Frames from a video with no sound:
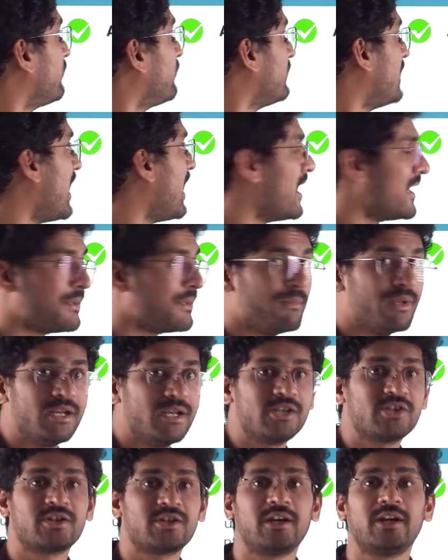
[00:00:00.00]
the
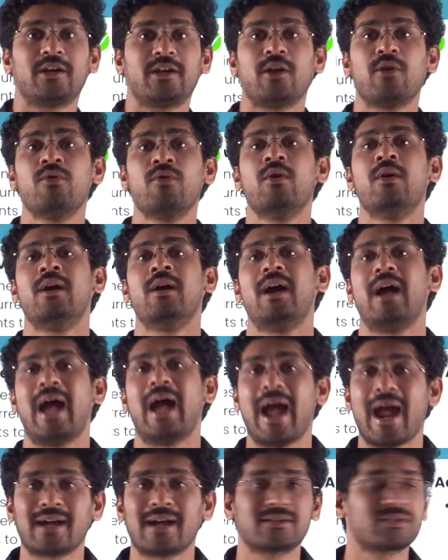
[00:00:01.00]
administrative
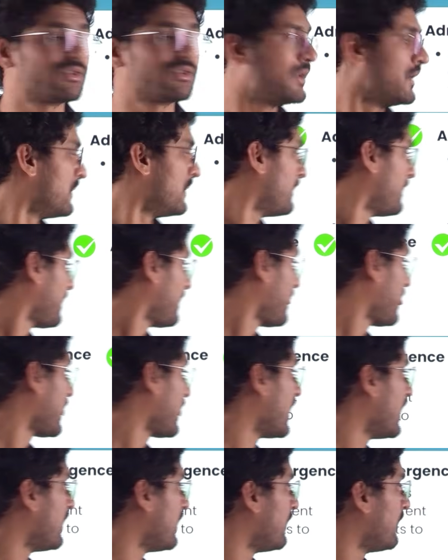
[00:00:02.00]
acts,
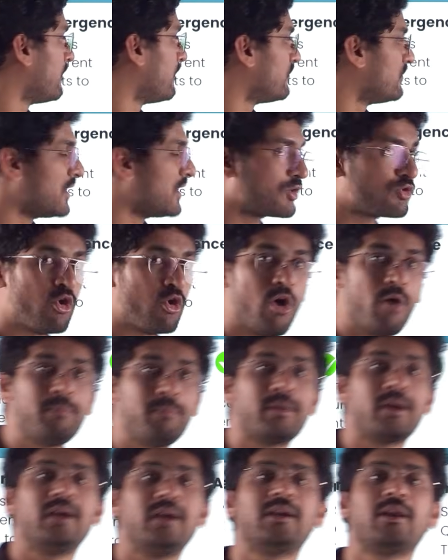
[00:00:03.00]
the
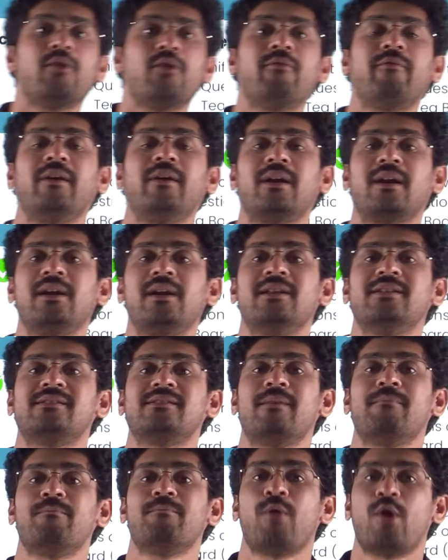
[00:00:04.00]
cooperative
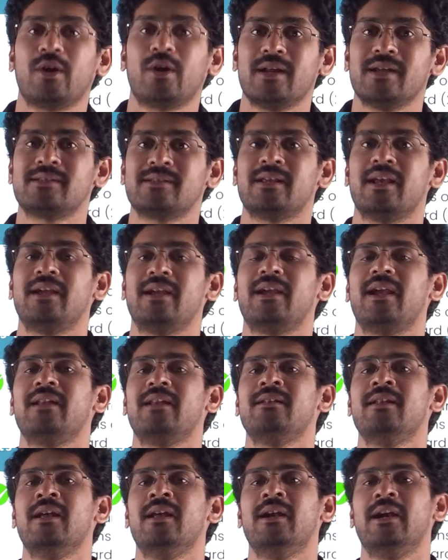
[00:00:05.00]
federalism bodies,
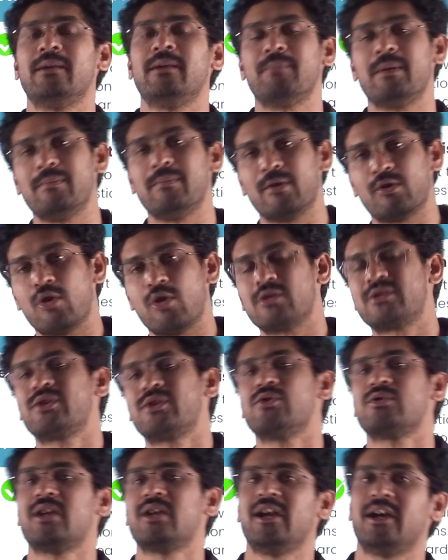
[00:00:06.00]
again it might be
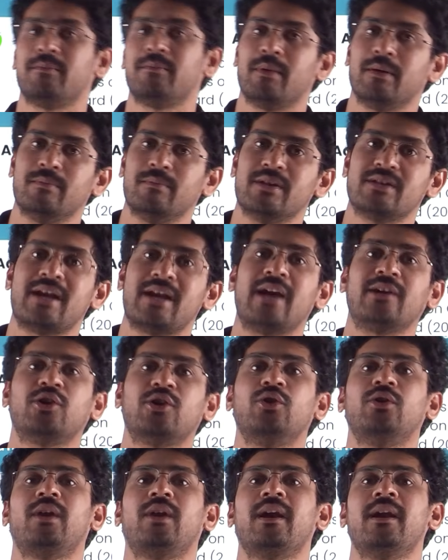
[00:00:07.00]
constitutional, it might be
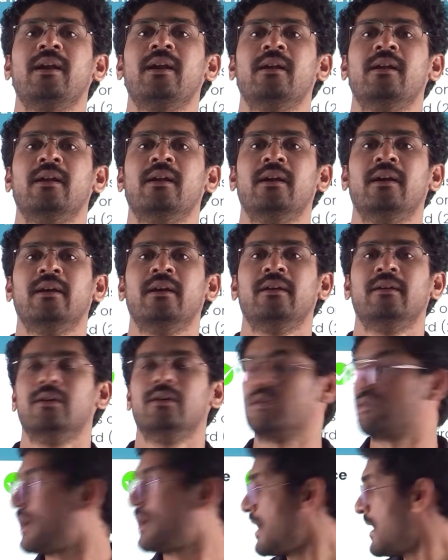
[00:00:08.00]
statutory,
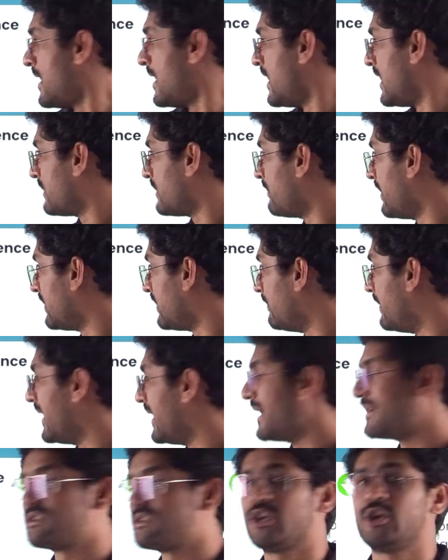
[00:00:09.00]
okay, it might be
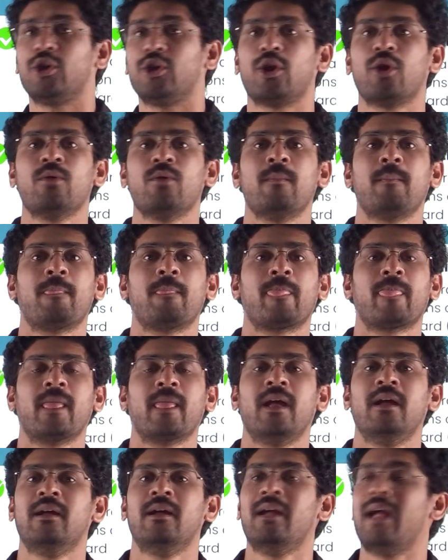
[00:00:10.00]
executive,
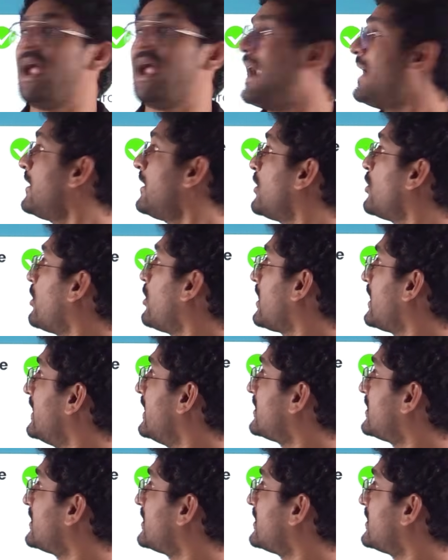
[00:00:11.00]
and your